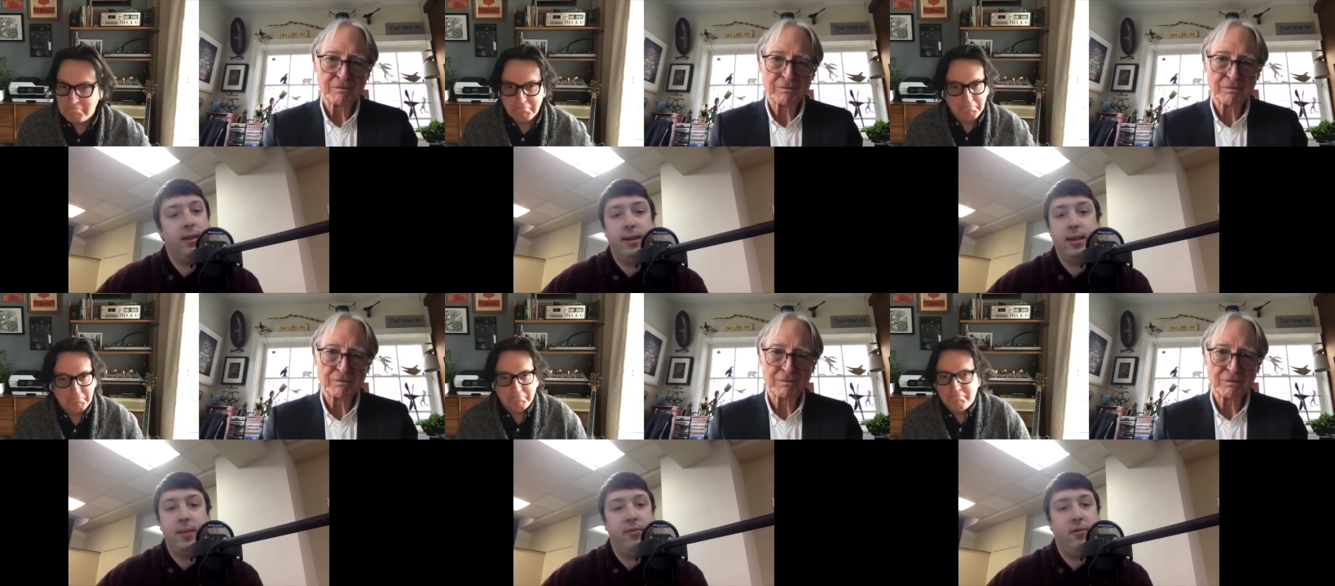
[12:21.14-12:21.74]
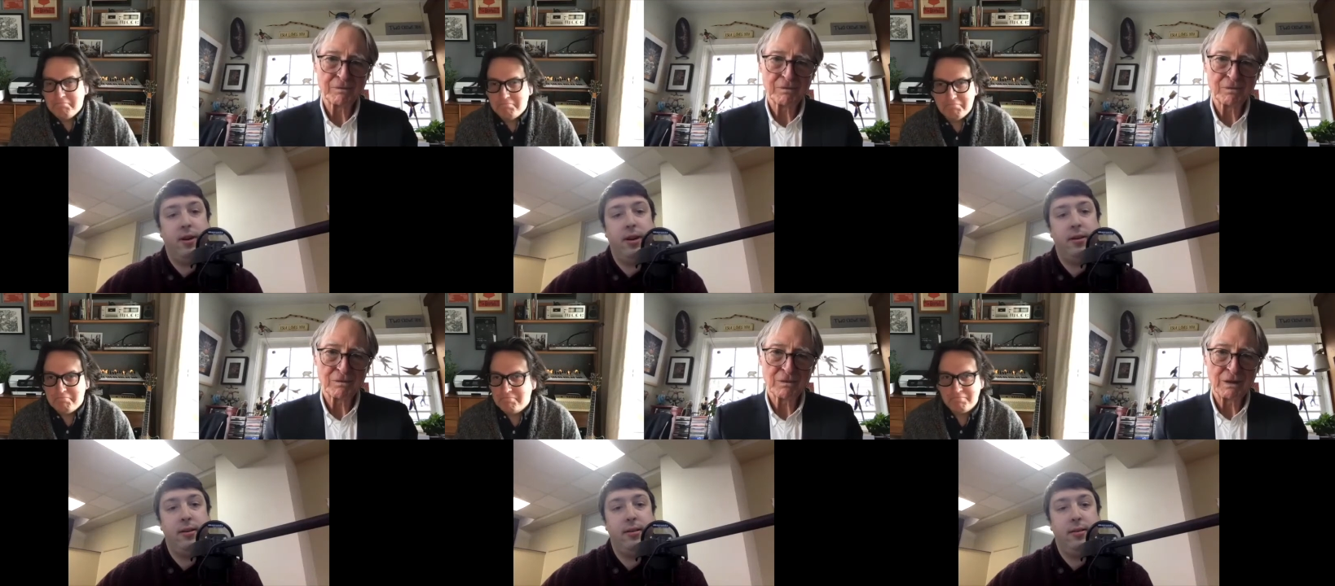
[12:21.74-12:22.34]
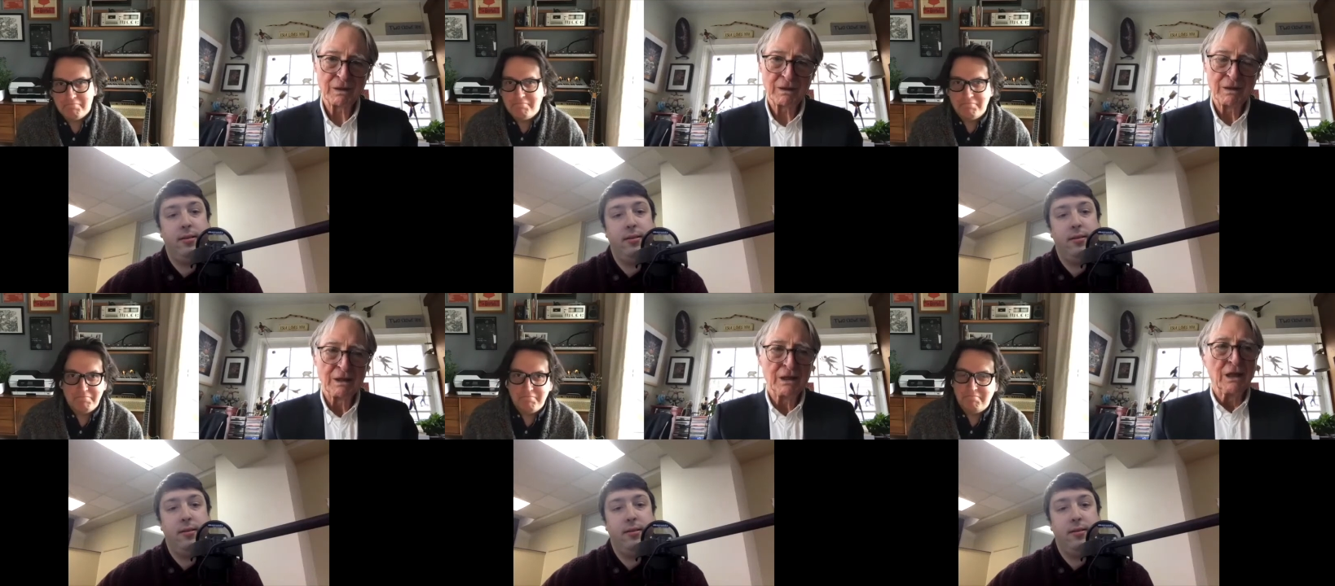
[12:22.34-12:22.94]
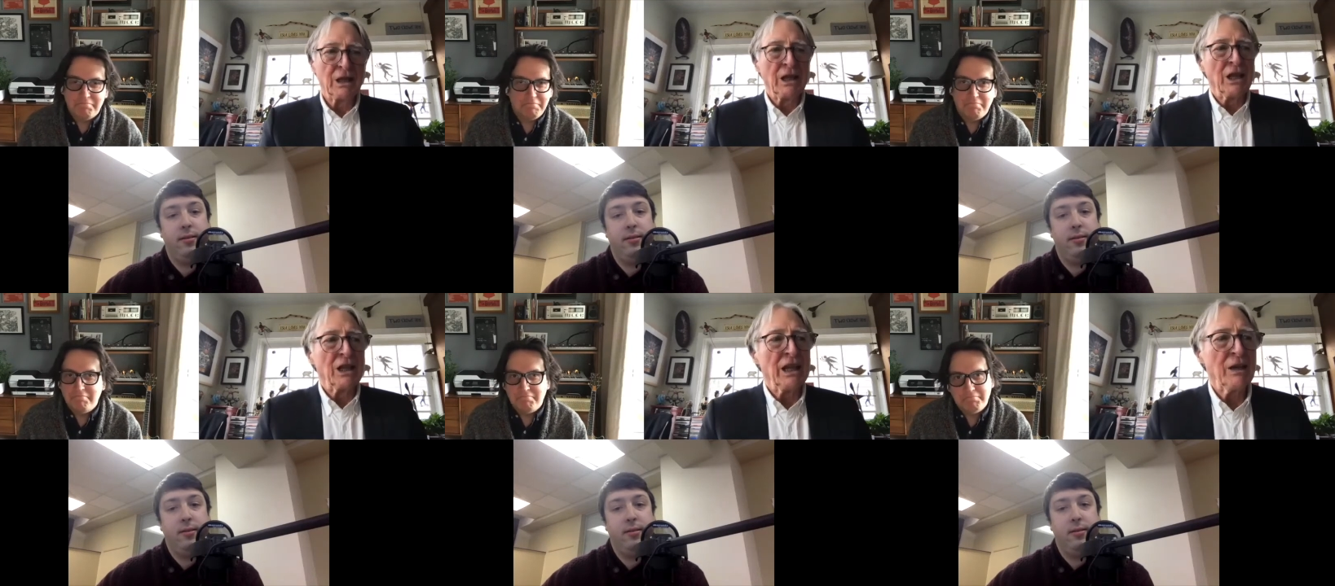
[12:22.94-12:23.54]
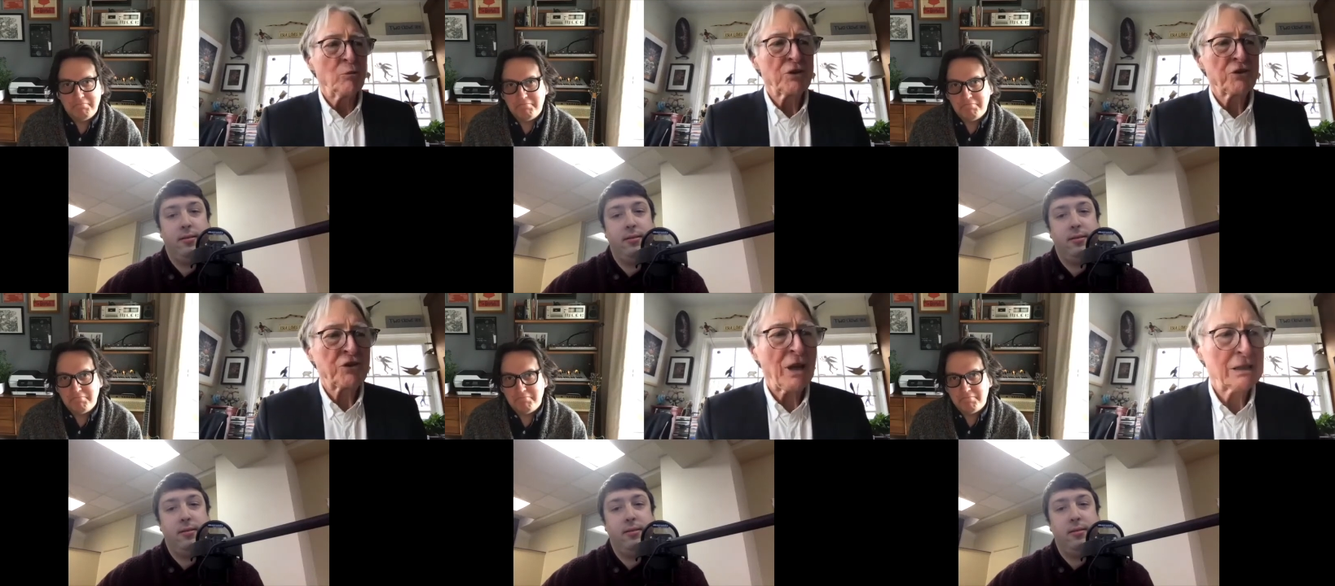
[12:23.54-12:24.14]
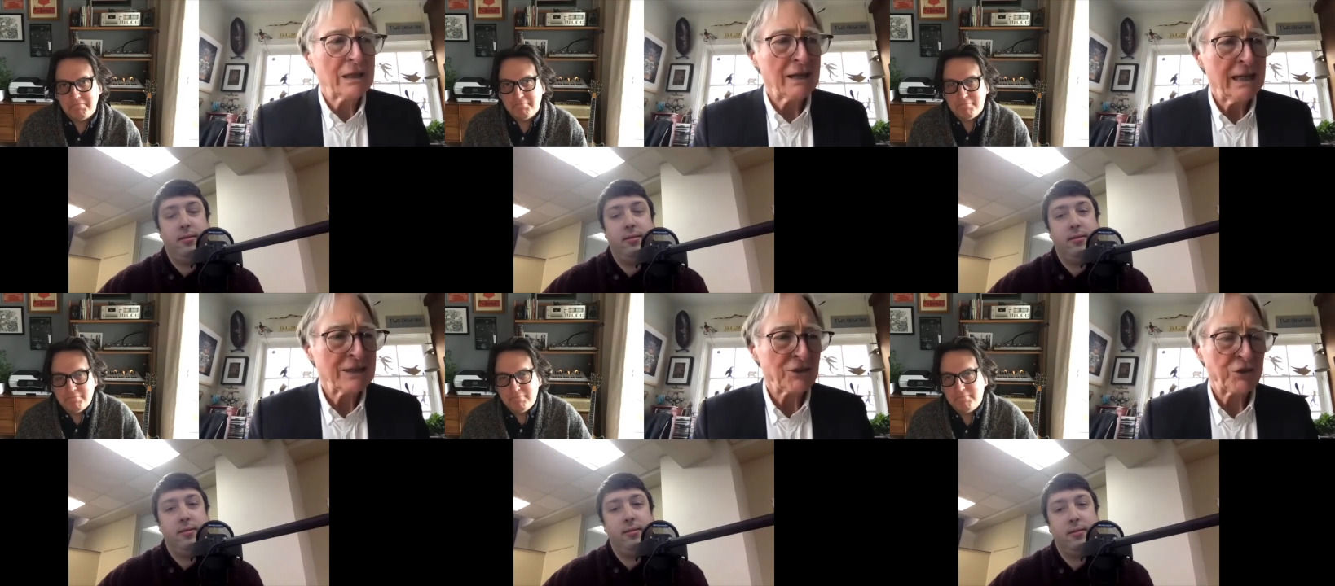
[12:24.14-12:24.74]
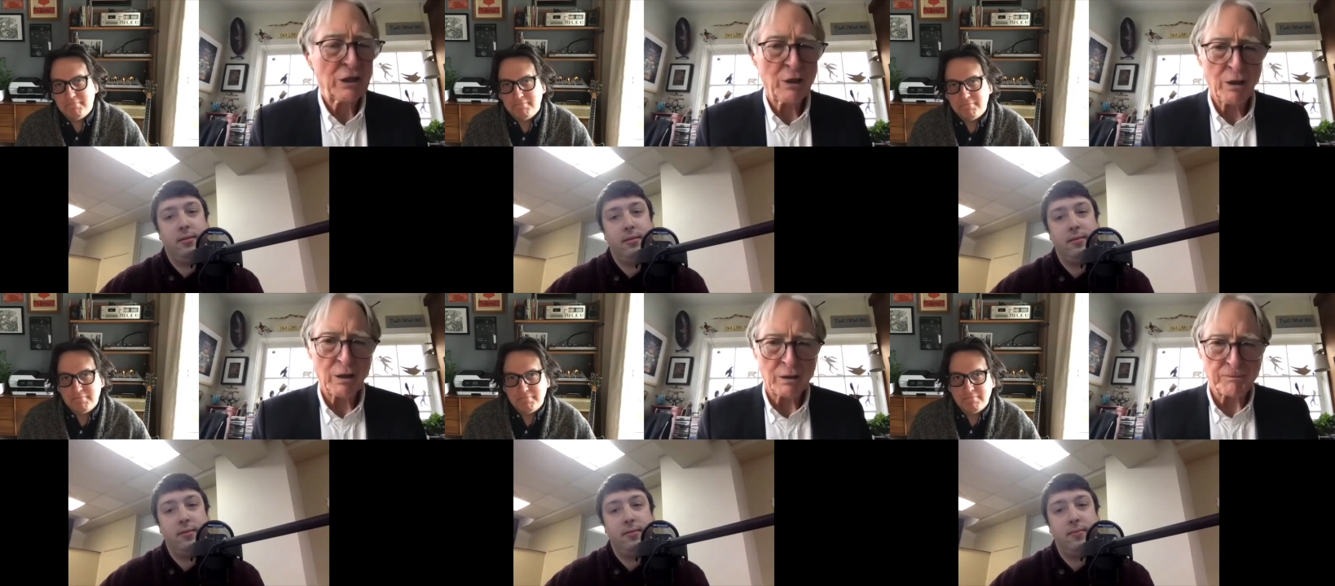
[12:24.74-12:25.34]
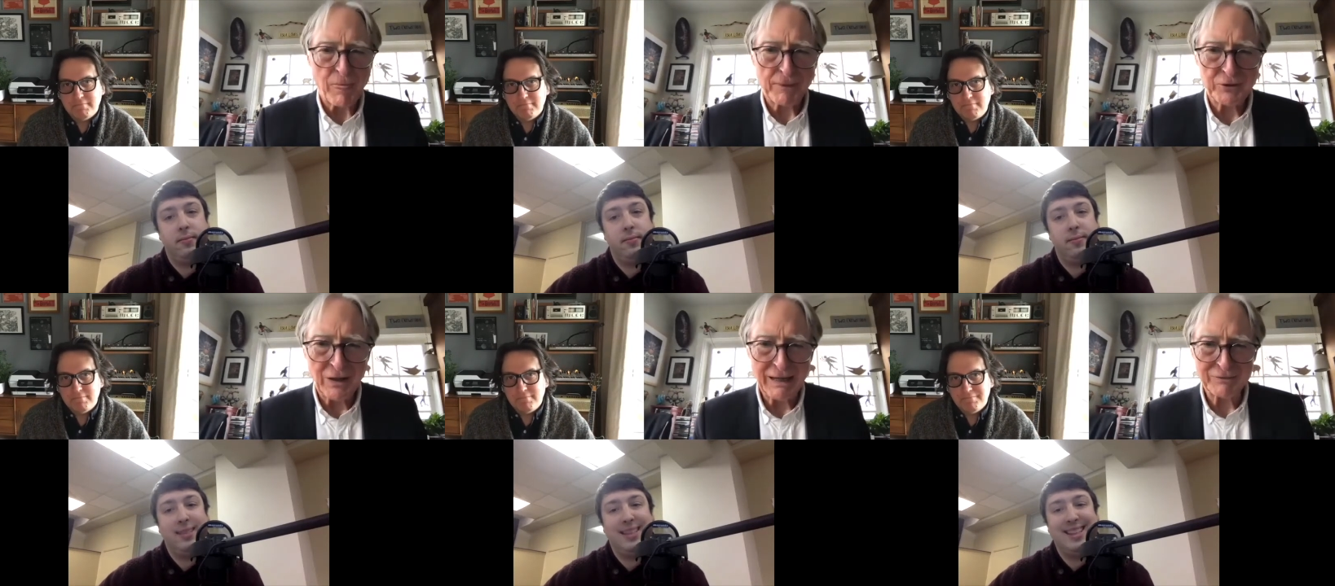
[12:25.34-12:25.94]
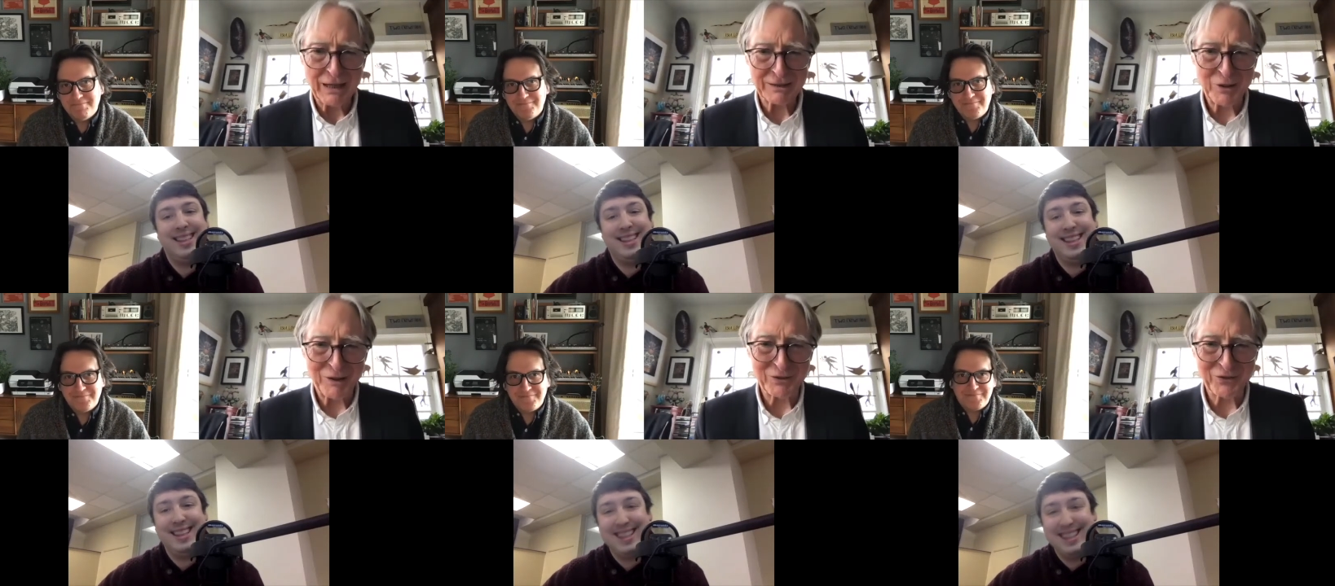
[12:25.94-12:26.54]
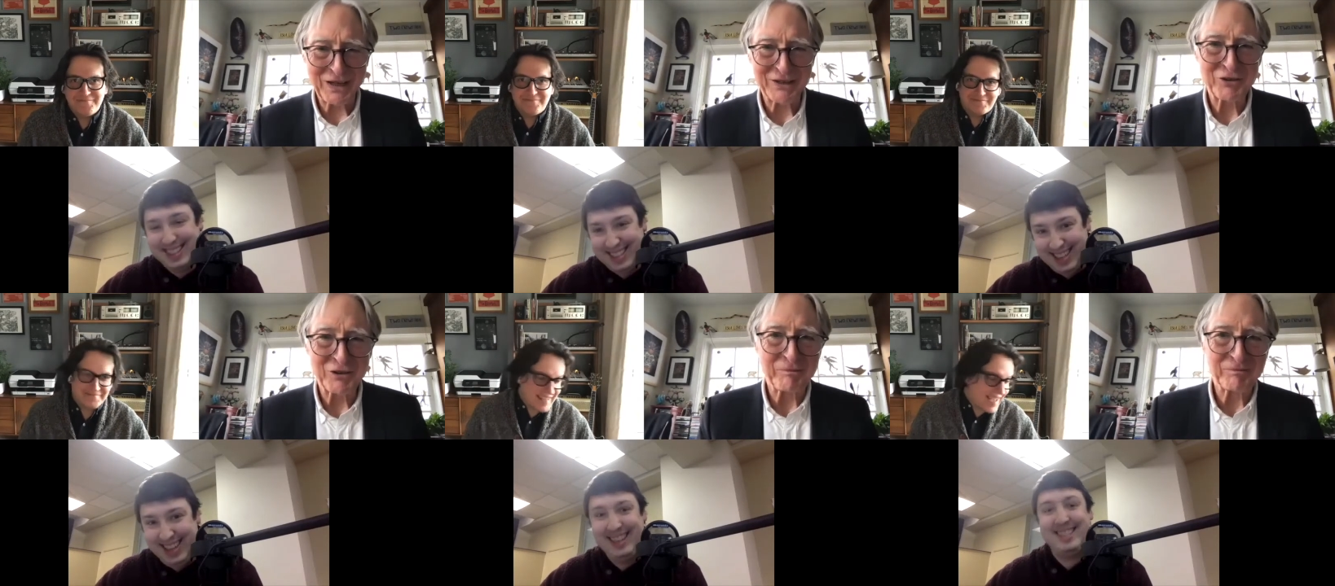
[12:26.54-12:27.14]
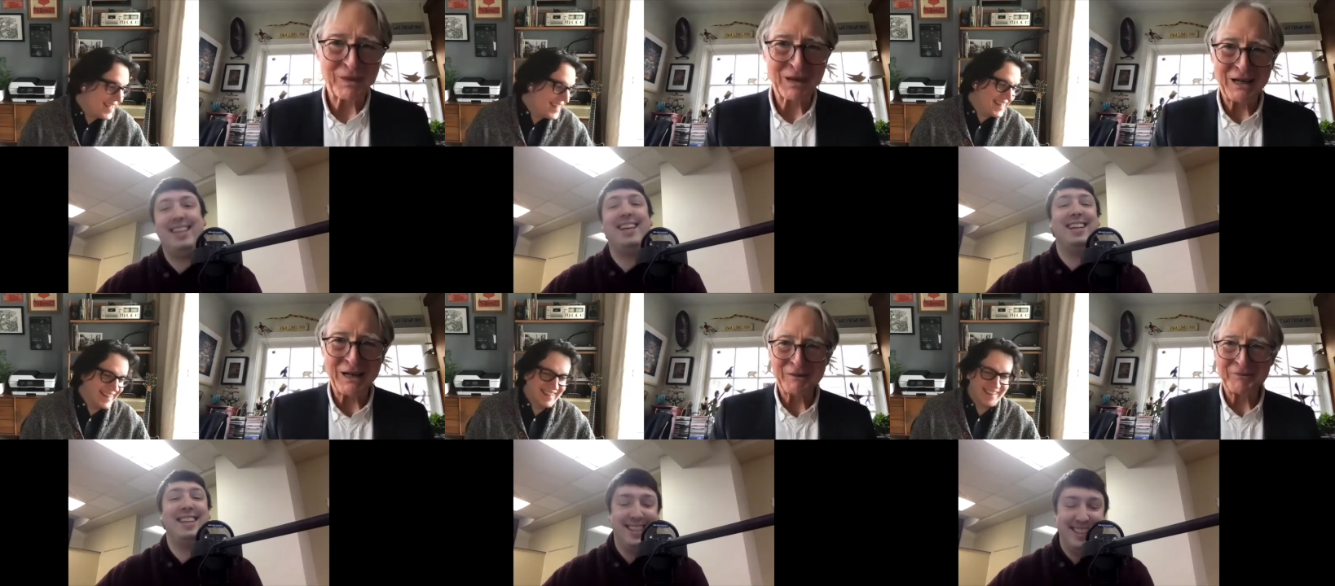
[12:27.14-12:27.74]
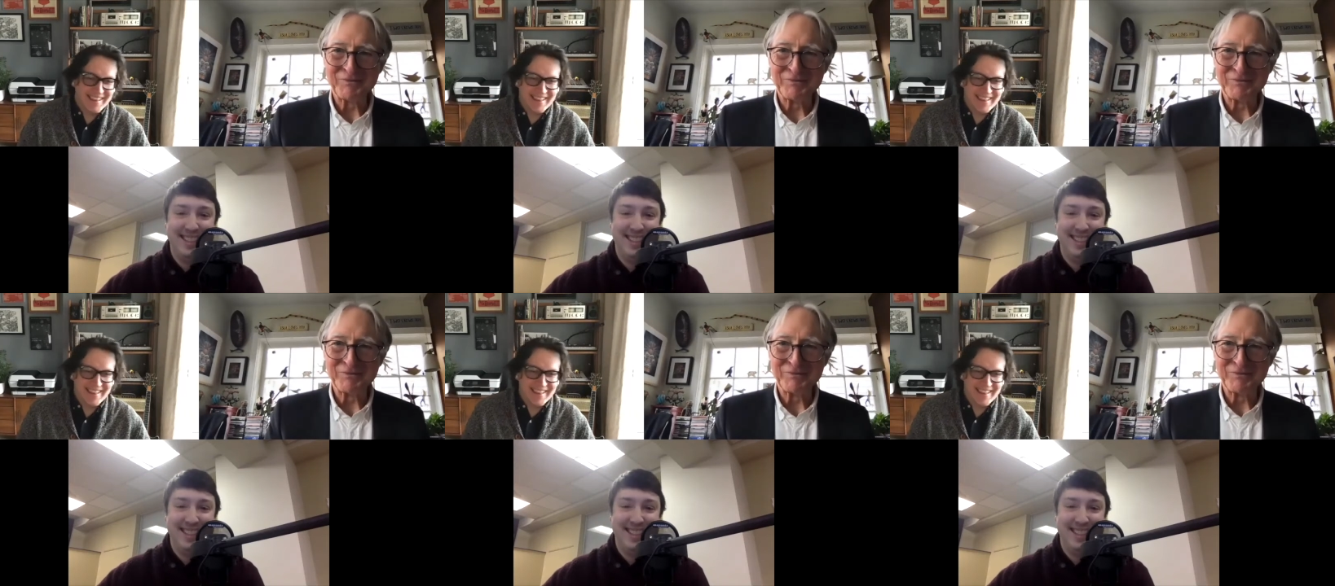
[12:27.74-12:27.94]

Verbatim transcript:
Speaker 1: like that beforehand.
Speaker 2: It was uh, against the law to have that conversation. Um,